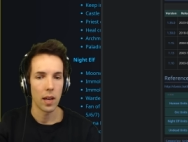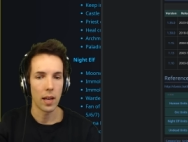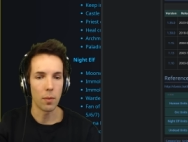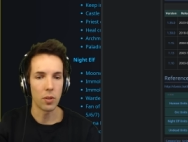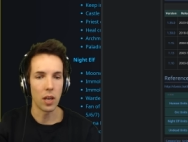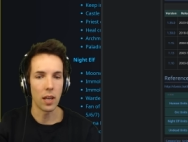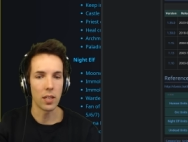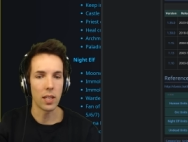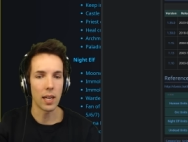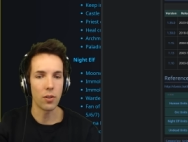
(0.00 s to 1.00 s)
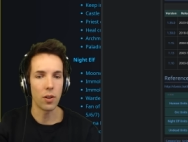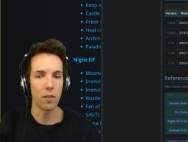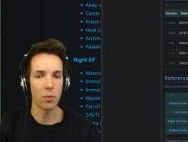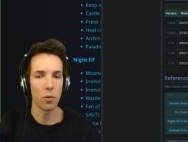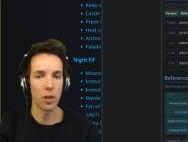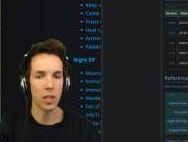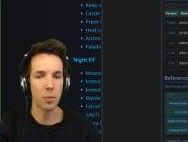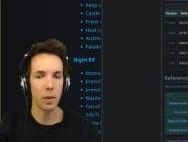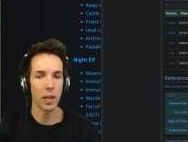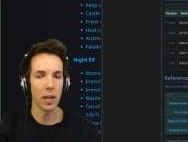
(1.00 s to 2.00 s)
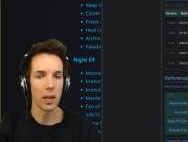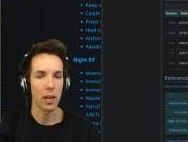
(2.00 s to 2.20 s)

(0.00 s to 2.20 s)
An obsidian statue gives more XP.